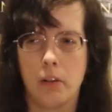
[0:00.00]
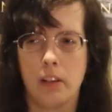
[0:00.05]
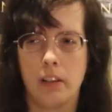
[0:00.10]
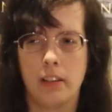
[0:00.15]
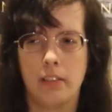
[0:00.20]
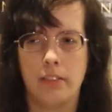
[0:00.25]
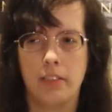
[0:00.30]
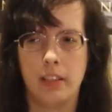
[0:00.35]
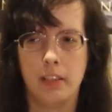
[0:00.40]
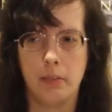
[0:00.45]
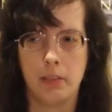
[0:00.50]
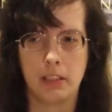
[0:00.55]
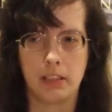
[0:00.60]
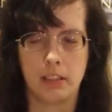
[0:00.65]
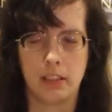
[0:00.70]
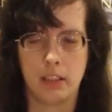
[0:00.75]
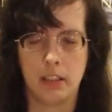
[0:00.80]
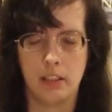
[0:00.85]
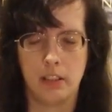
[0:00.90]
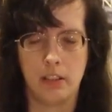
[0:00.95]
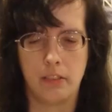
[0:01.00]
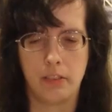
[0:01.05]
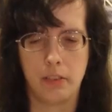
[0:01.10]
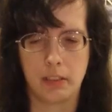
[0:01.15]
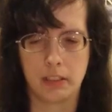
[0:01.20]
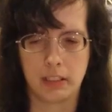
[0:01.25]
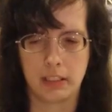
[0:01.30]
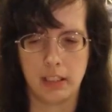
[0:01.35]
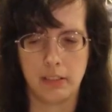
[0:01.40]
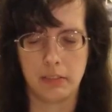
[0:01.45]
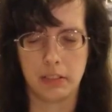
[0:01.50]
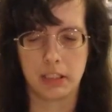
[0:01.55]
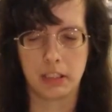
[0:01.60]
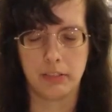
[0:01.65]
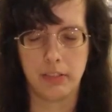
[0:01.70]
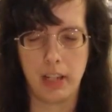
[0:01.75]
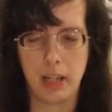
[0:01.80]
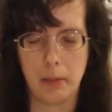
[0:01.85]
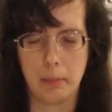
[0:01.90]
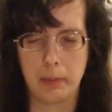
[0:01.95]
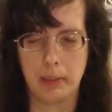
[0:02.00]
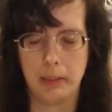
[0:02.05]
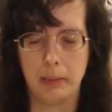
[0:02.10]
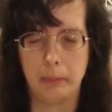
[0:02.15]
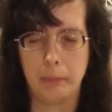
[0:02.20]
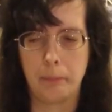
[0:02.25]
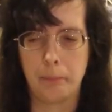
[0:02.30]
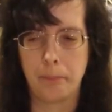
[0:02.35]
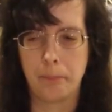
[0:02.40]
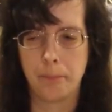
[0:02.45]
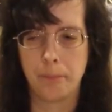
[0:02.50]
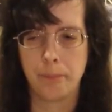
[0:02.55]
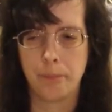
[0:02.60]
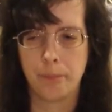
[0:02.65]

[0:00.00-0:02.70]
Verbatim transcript: or if he wants, or if he wants to stay with his family.